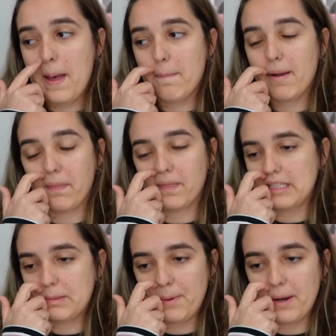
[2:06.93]
But at
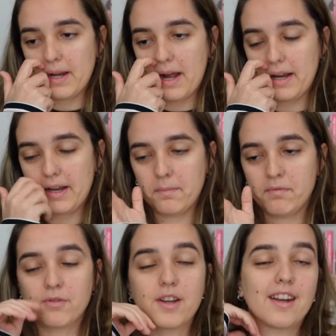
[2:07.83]
this point I am
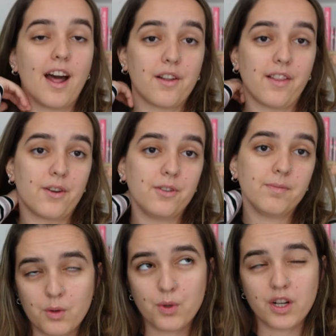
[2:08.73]
freaking out a
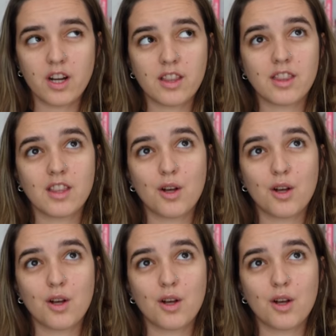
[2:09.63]
little. We're